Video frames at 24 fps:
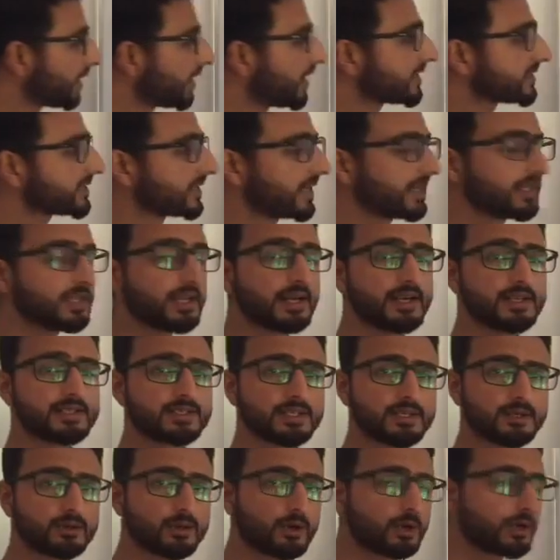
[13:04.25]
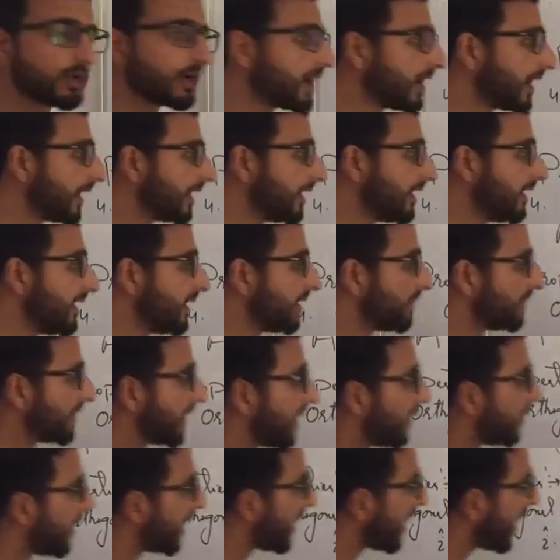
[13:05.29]
cross K, that is equal to I.
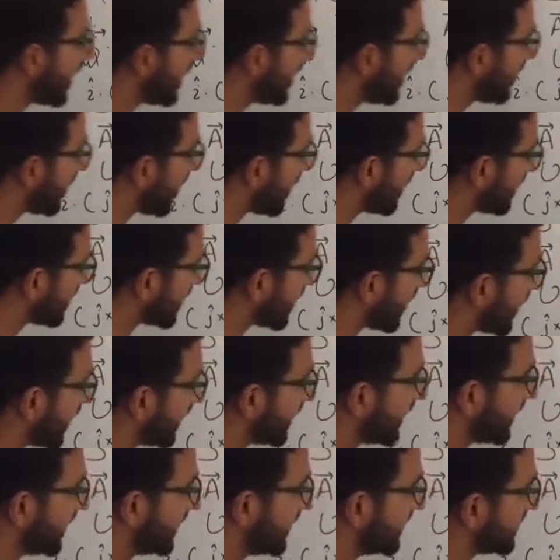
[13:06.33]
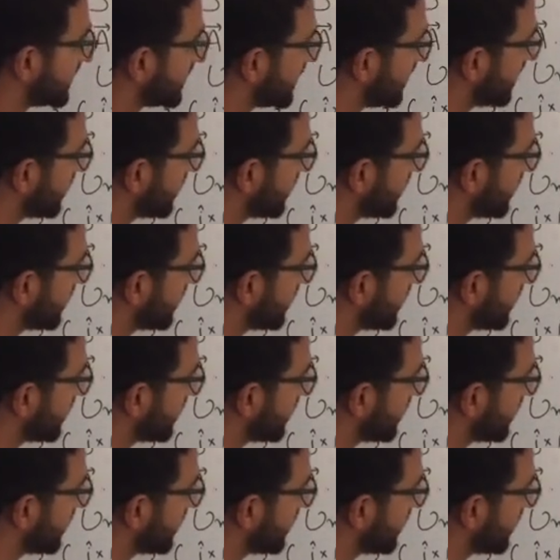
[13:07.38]
Now I dot I, it is